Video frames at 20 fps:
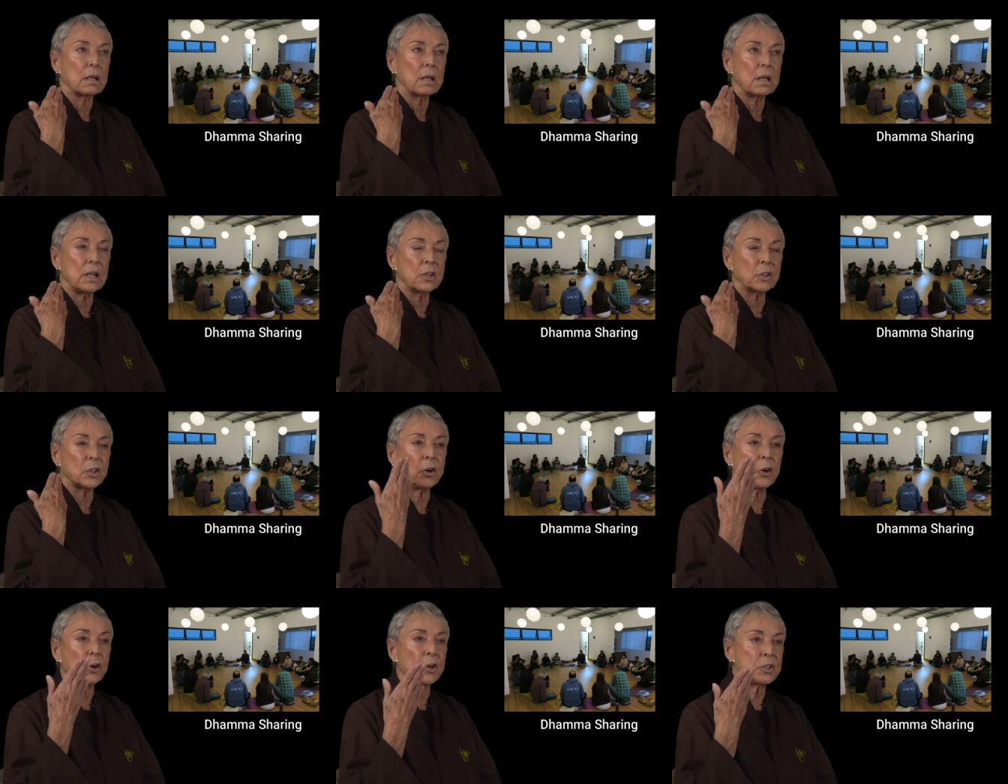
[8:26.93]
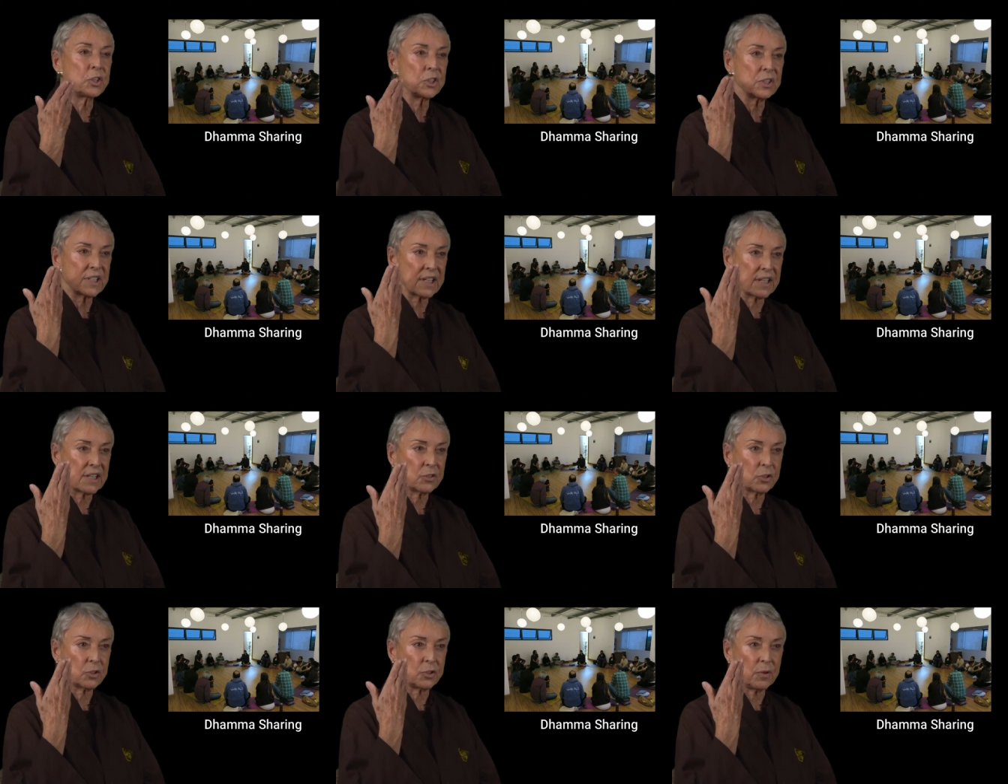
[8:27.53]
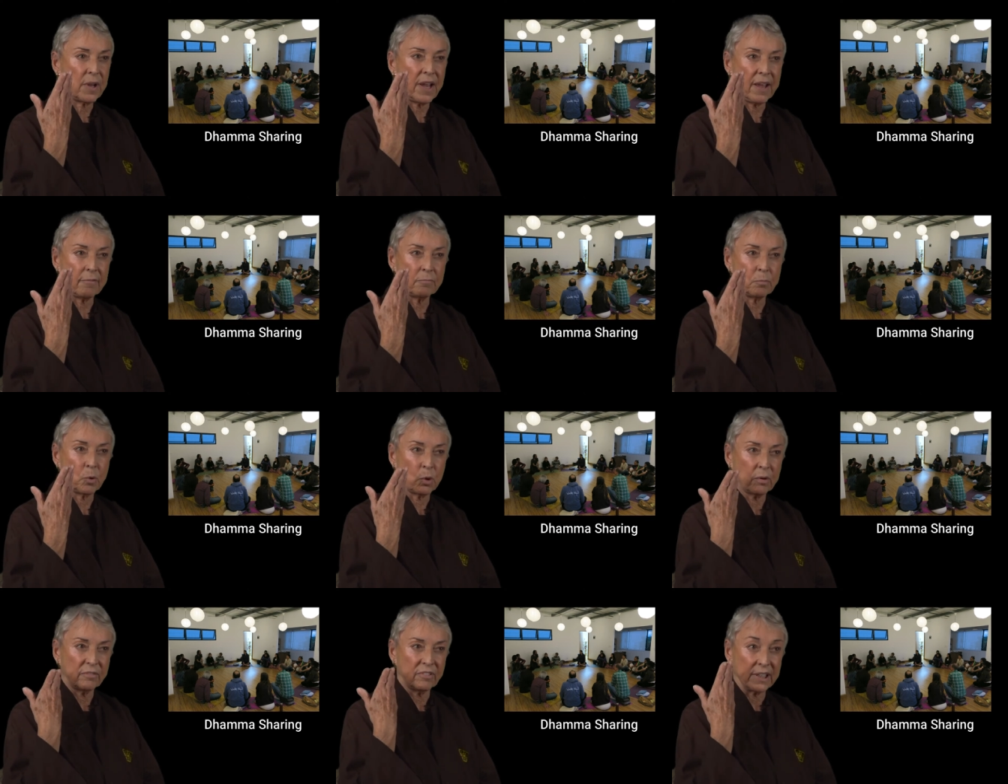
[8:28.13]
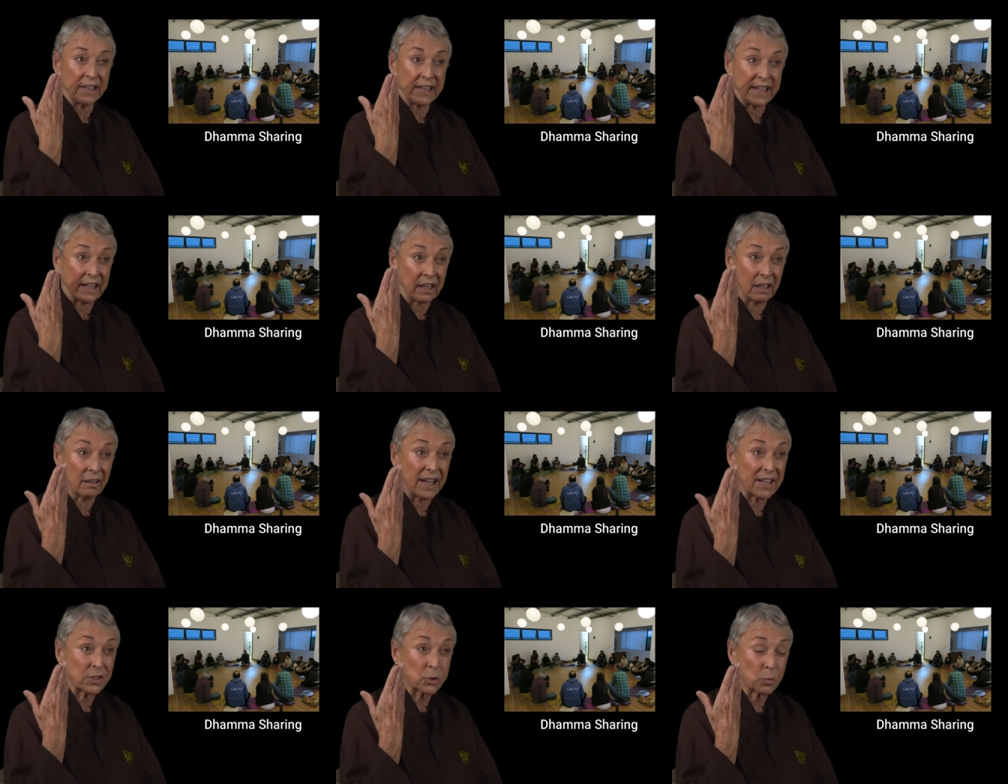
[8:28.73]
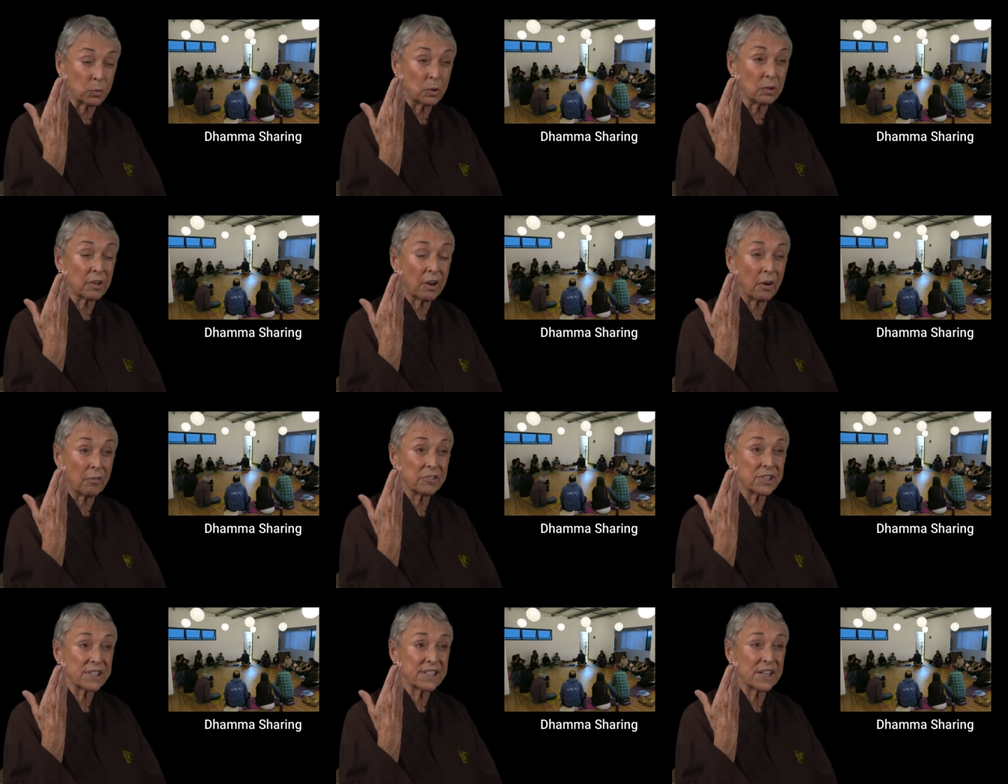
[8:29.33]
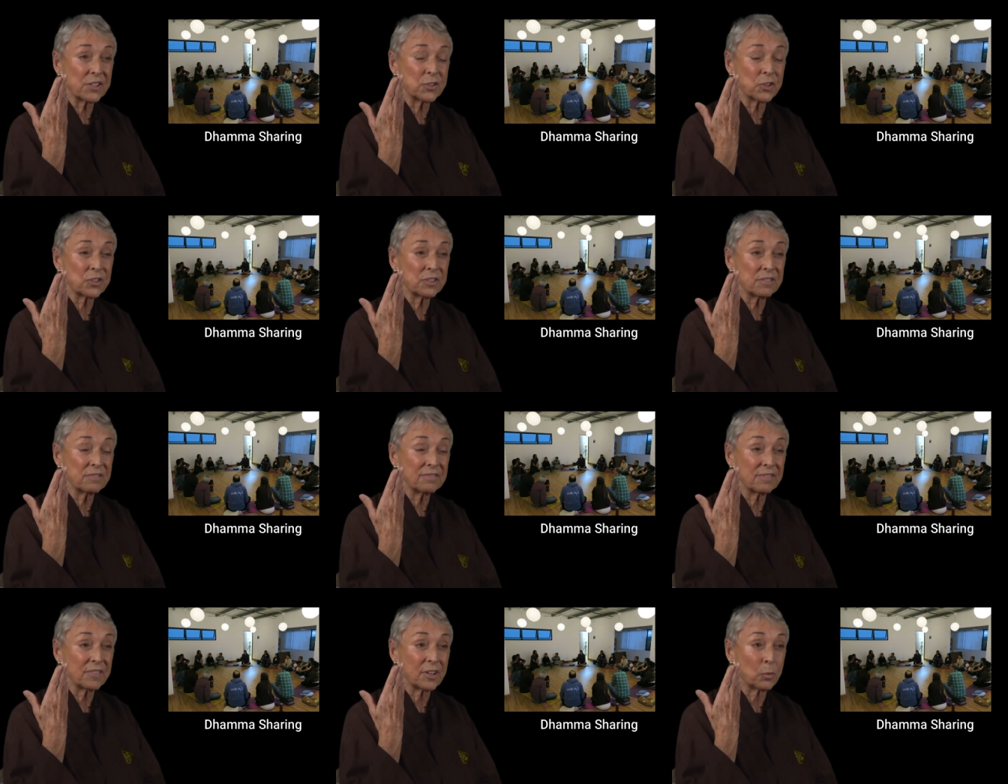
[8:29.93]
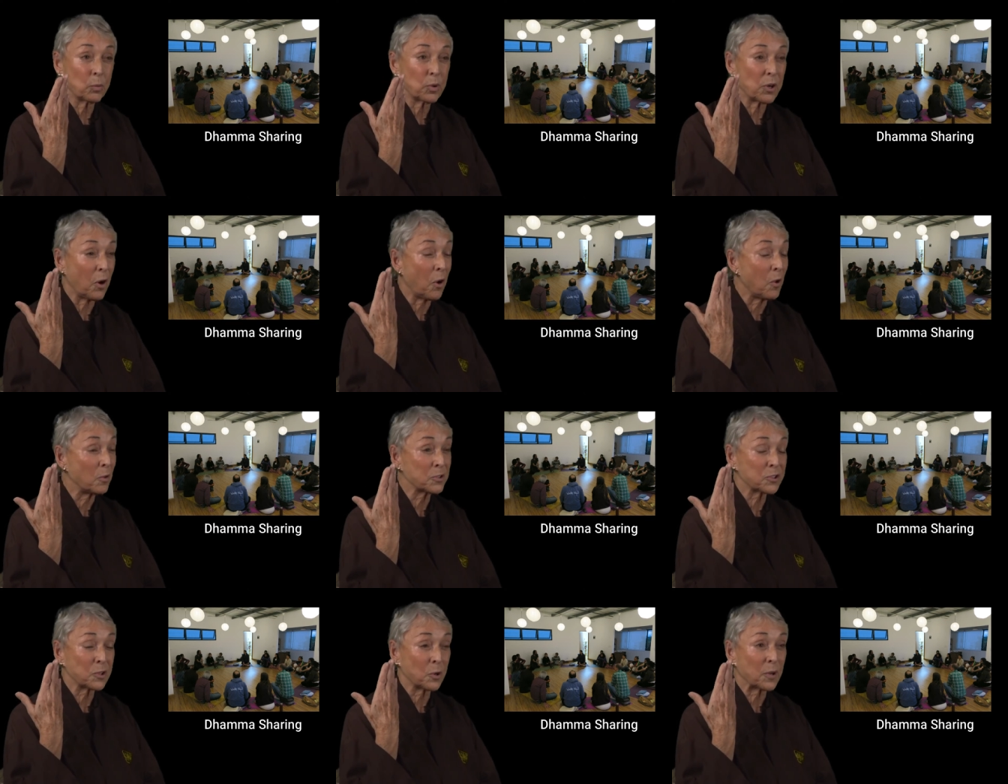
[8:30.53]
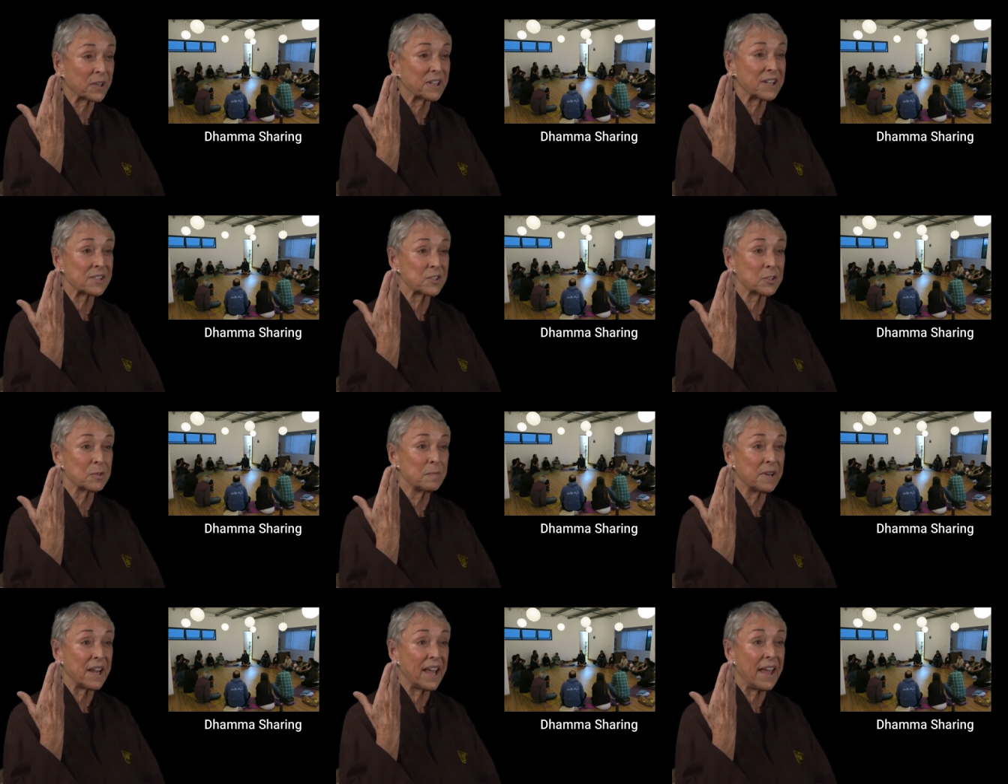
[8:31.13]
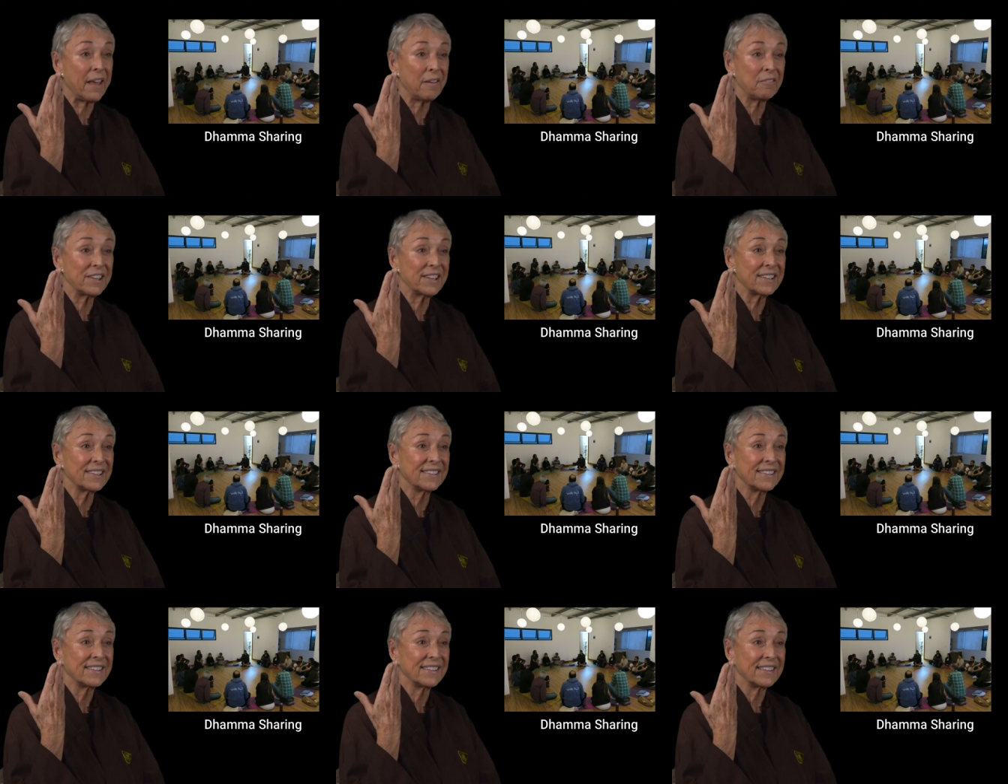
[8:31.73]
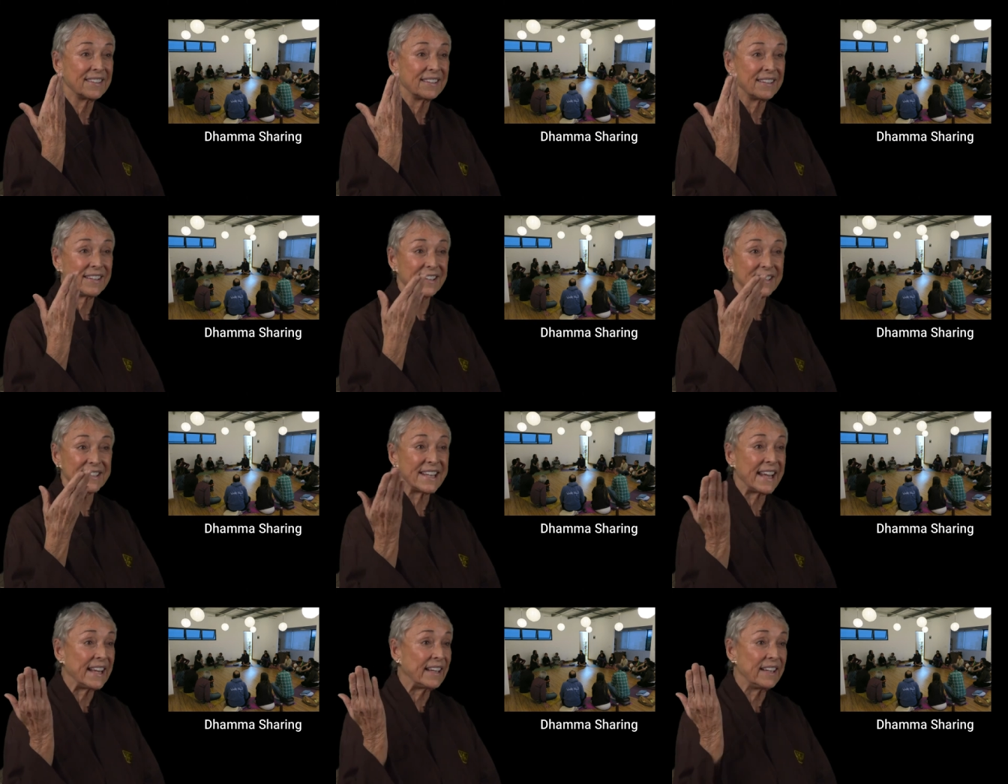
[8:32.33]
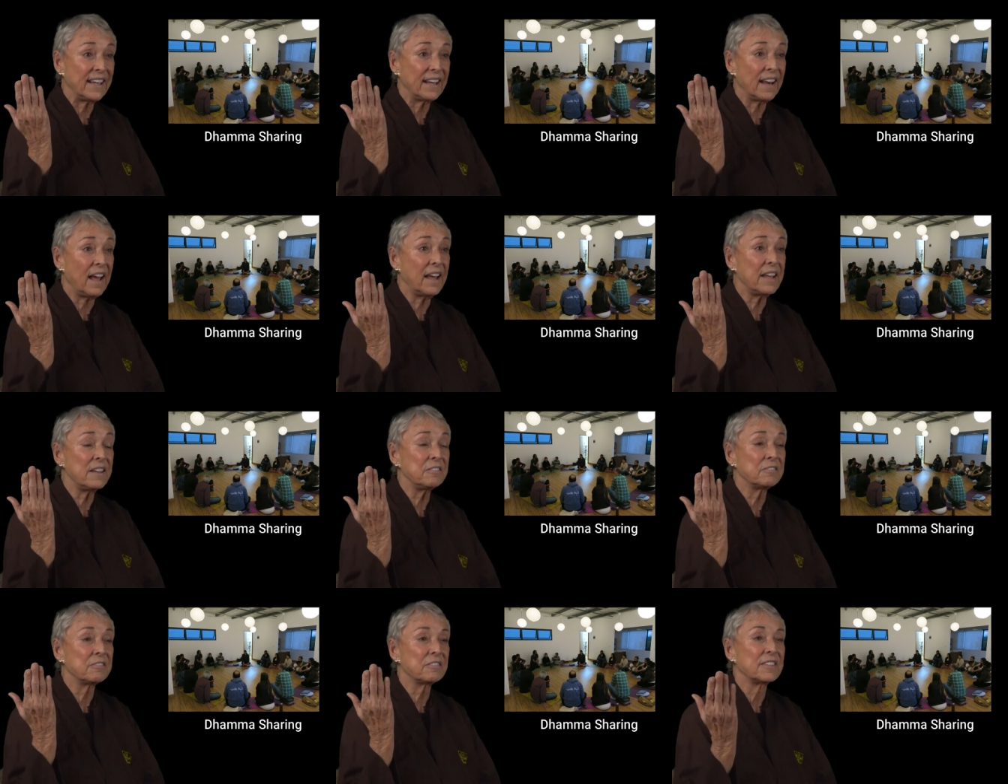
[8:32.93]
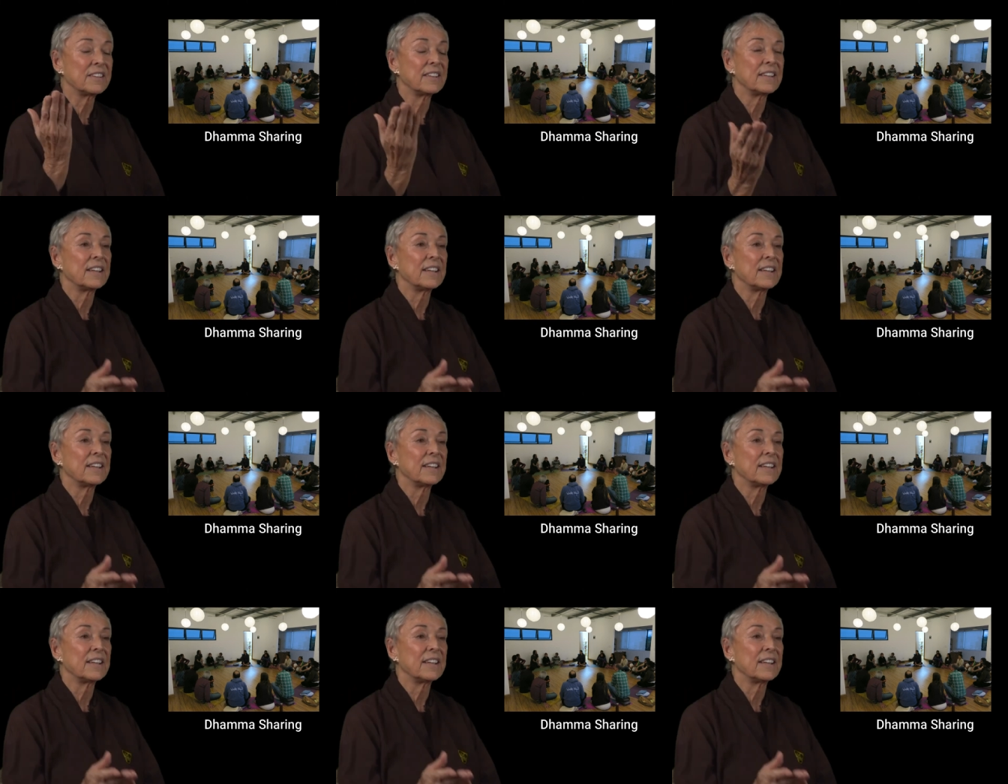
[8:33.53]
encourages us to have more of an intellectual conversation that we're all so accustomed to having in daily life.